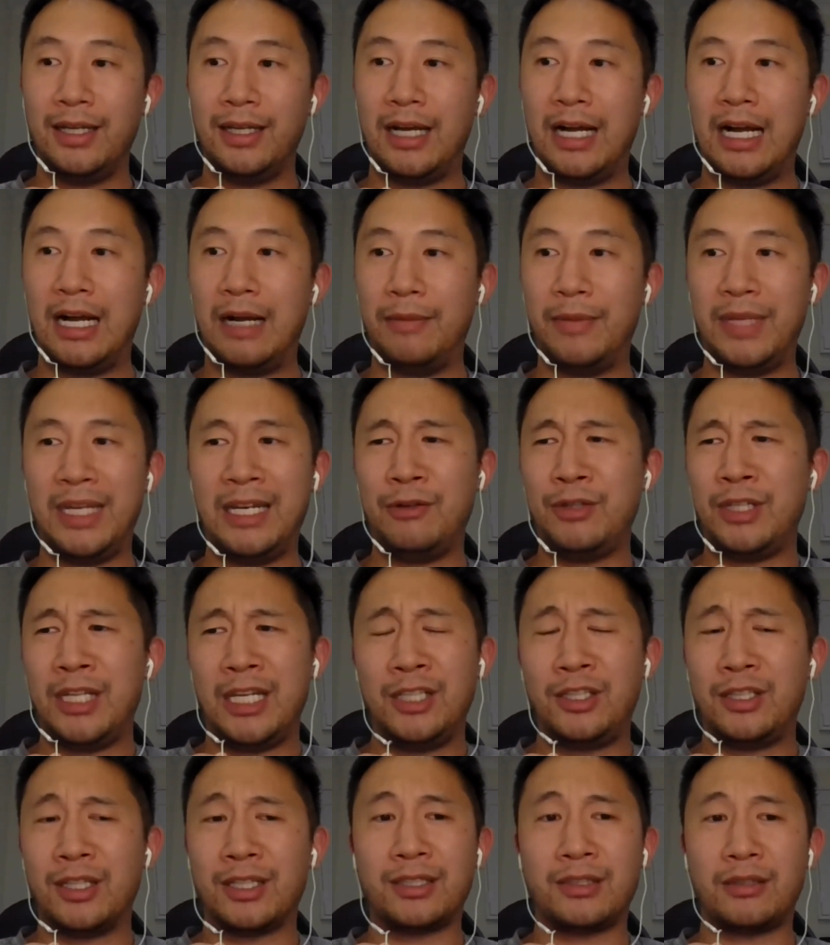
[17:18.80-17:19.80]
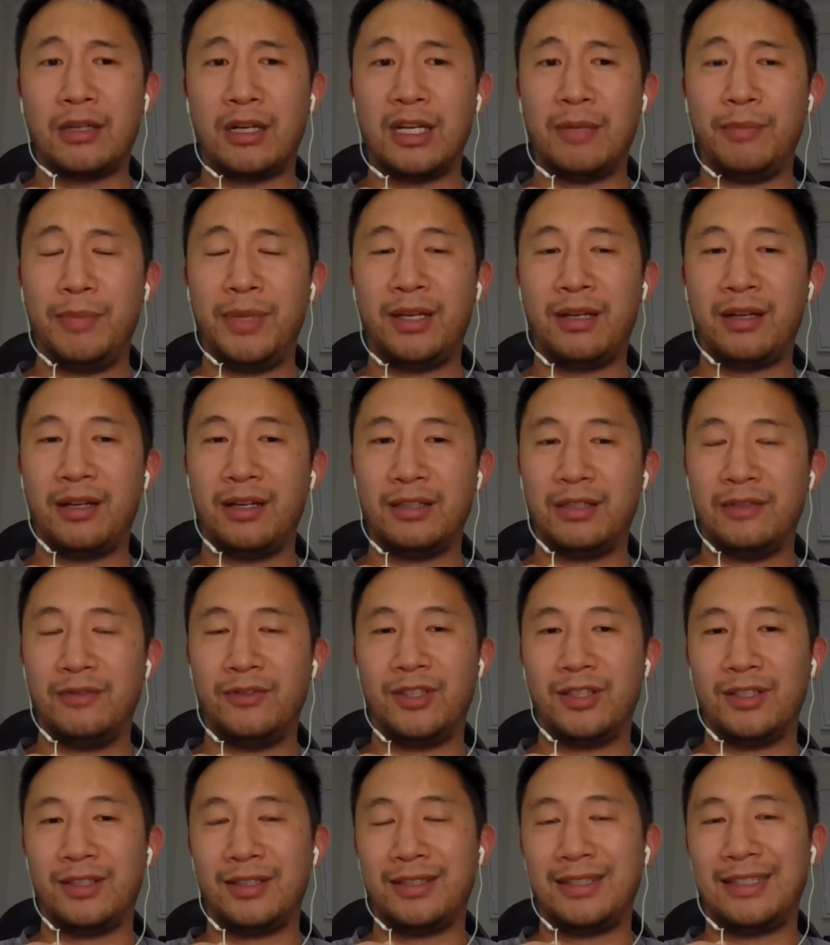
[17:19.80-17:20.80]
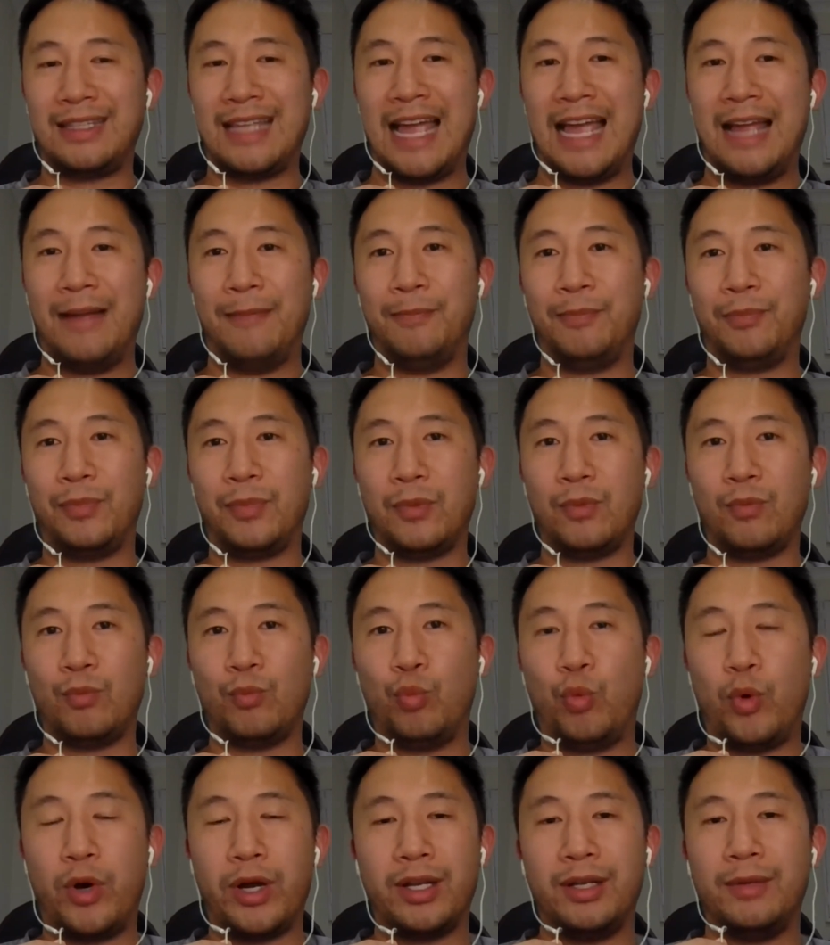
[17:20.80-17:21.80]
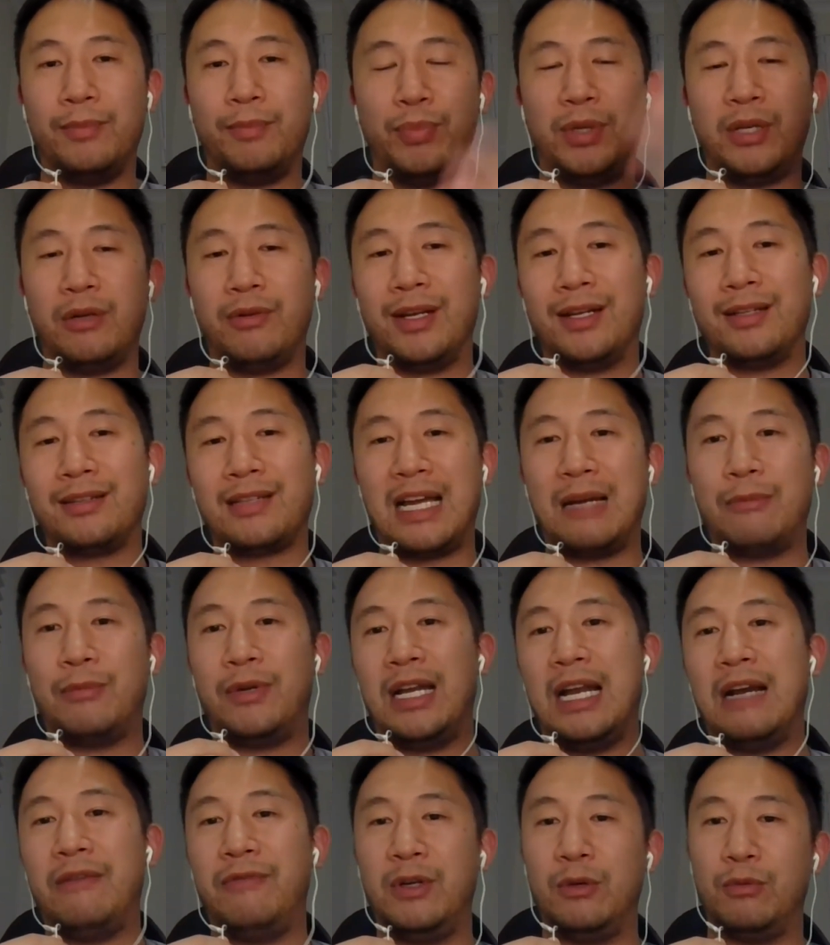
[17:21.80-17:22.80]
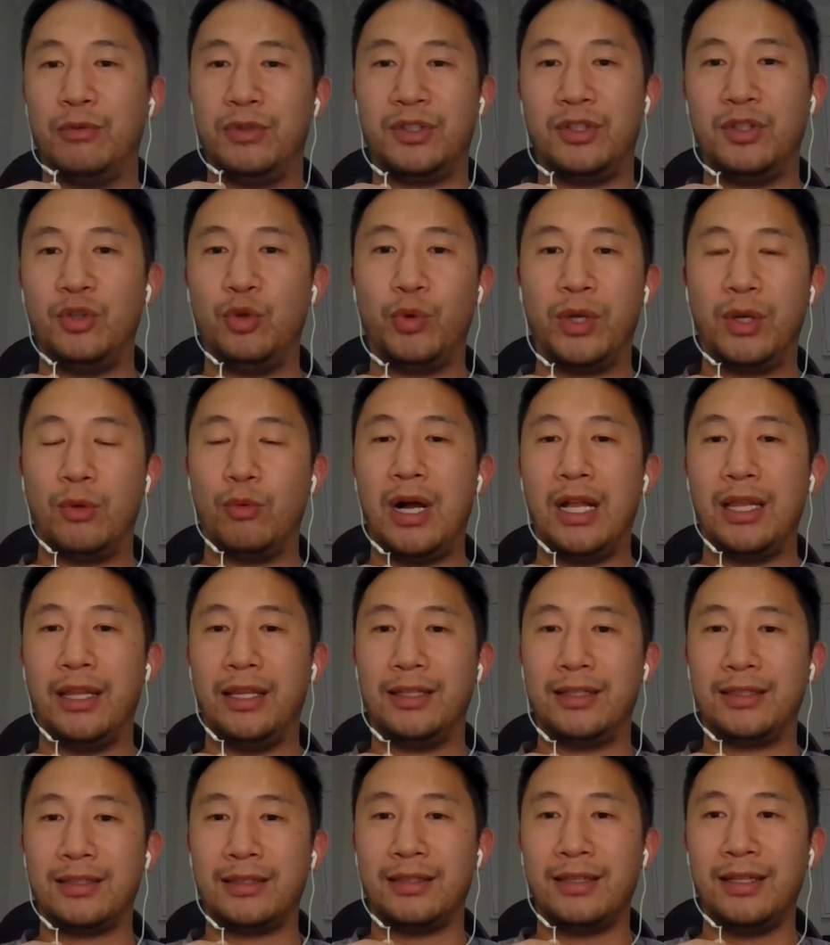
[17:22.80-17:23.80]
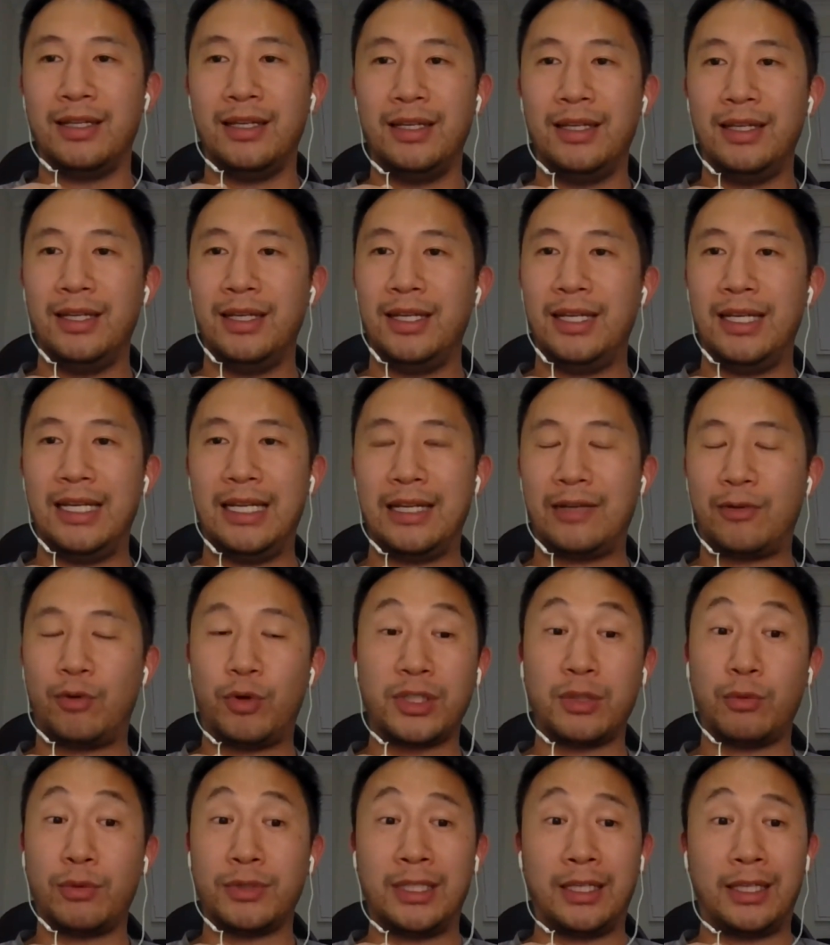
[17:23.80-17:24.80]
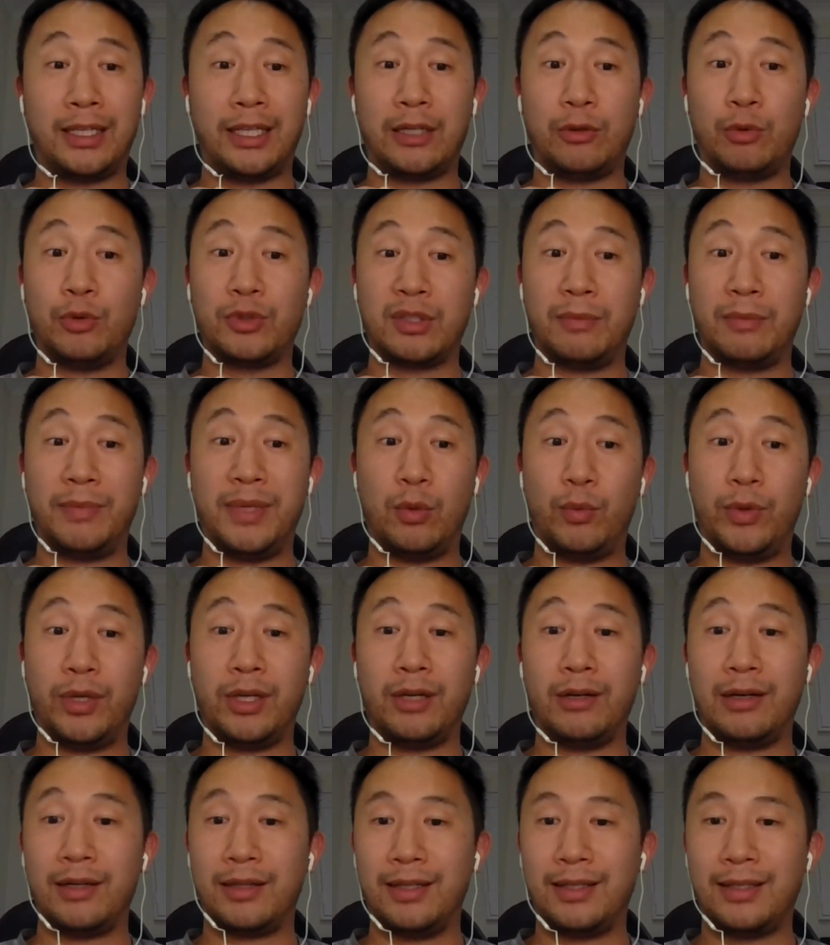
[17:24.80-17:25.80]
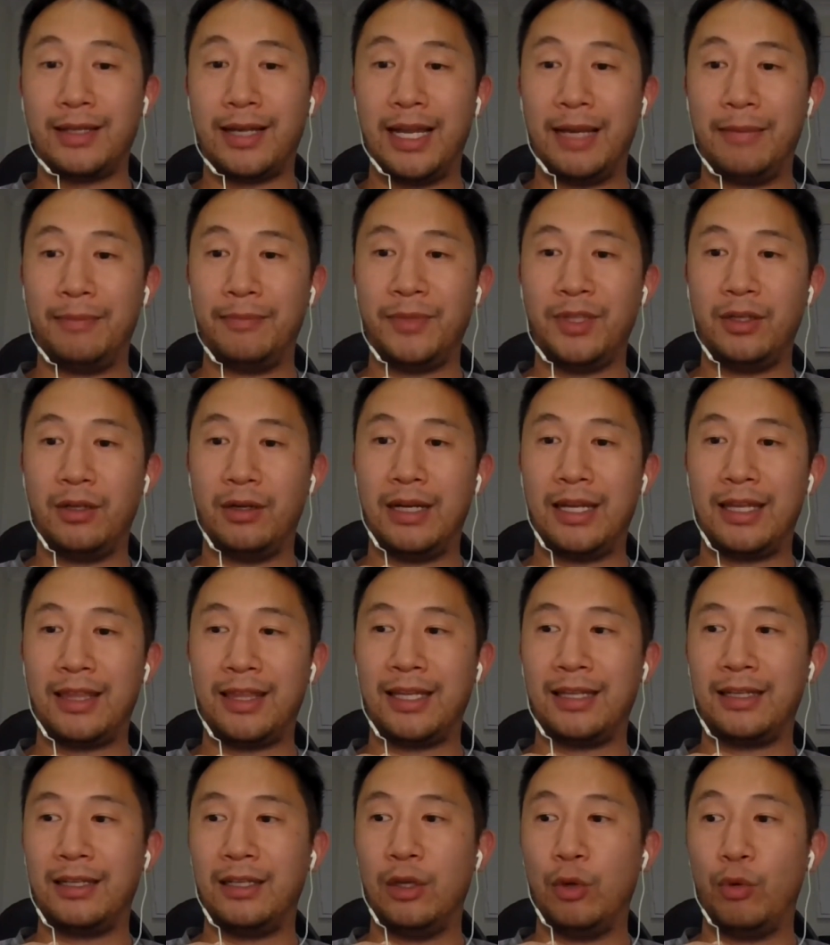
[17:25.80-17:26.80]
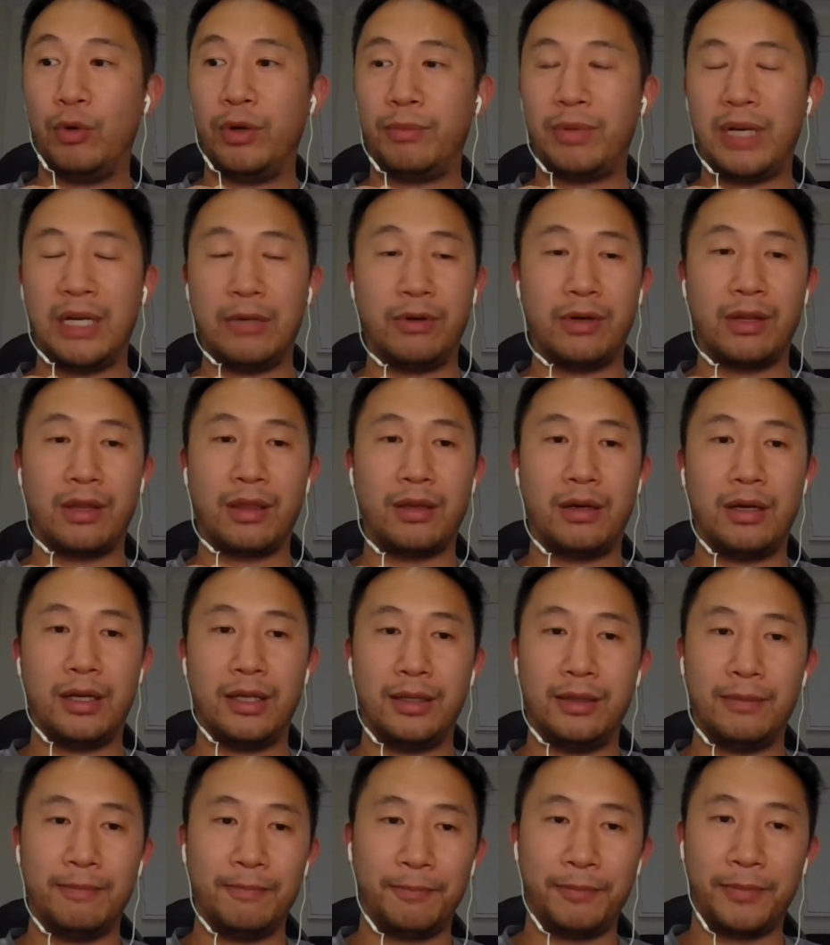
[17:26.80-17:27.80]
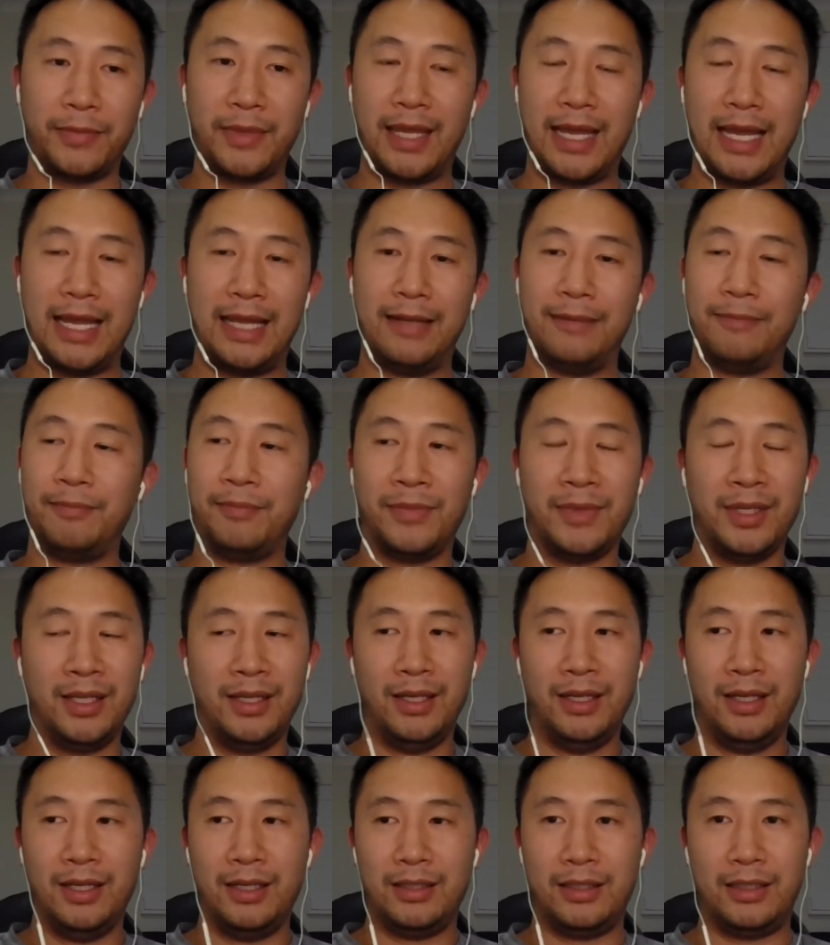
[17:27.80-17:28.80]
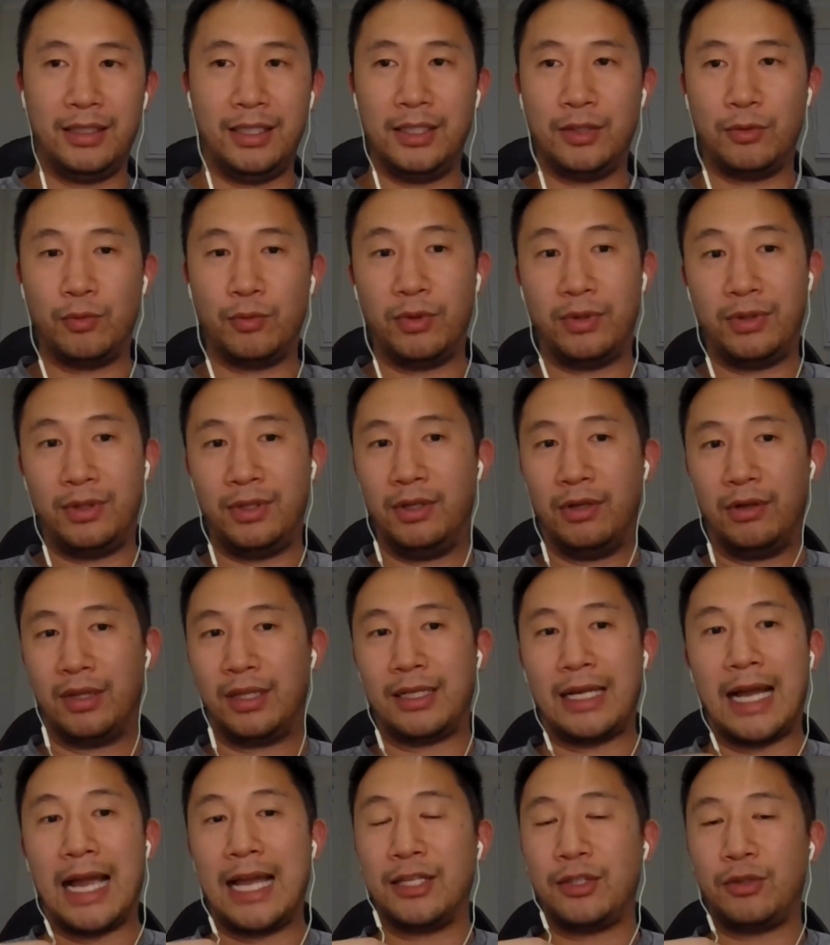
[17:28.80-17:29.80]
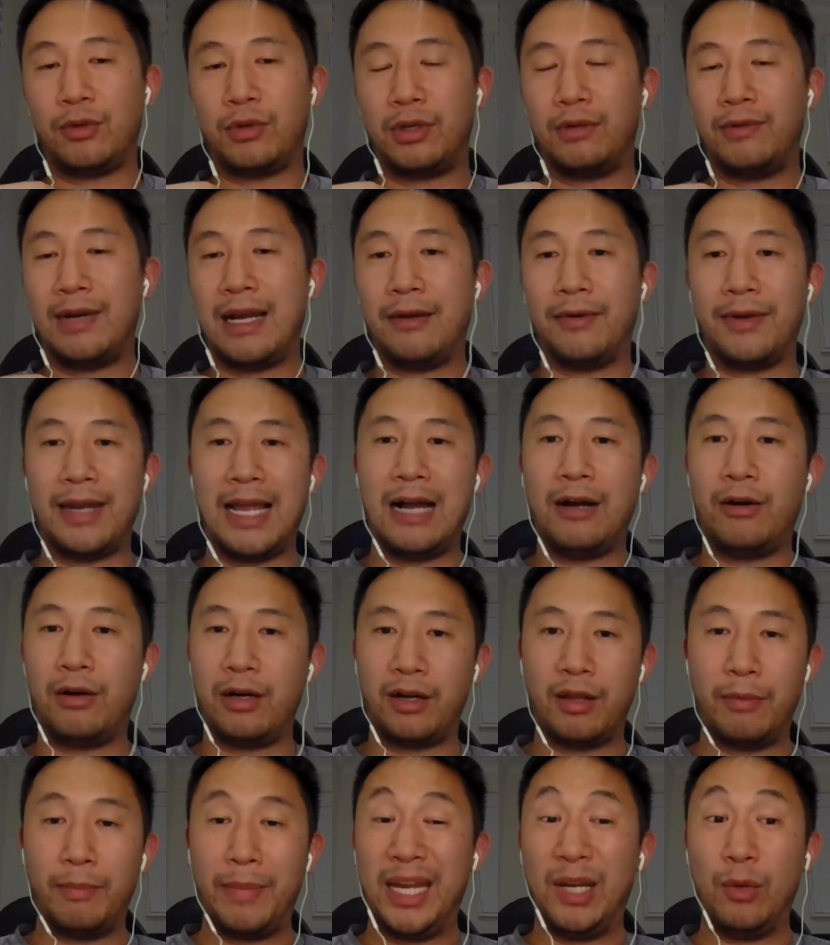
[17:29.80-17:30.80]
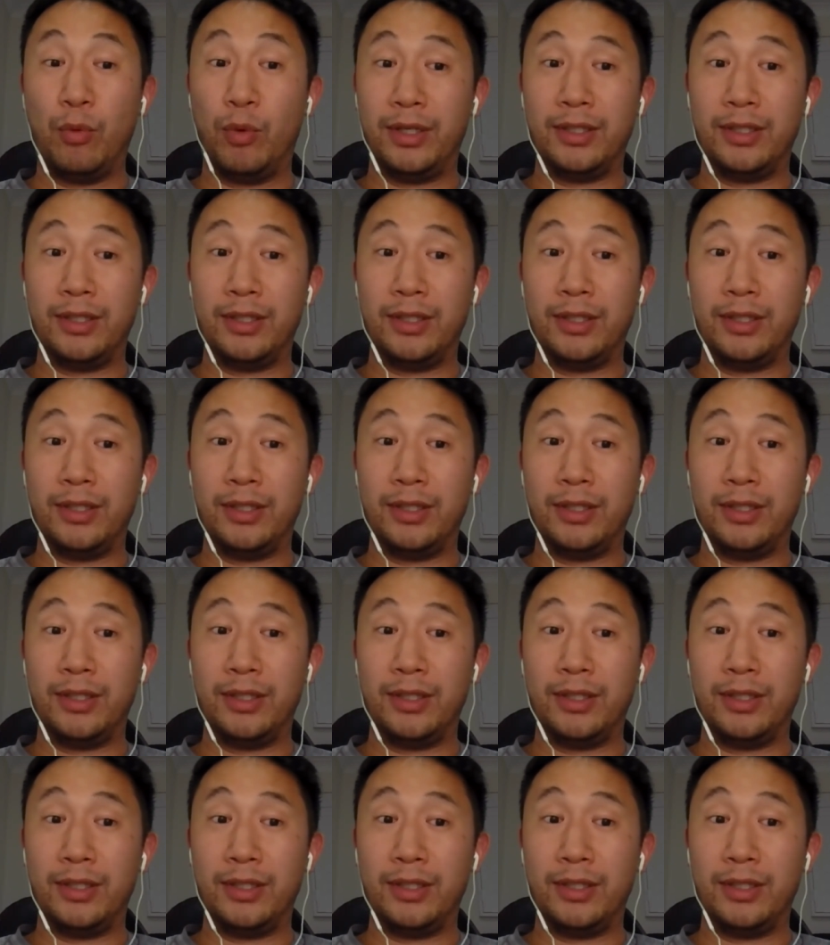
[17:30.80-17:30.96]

And it just started because of just that one period in time when everyone was doing wallets. And of course, it wasn't clear who's going to be a winner at the time. I think no one probably would have thought that these would, the guys who are around now are the main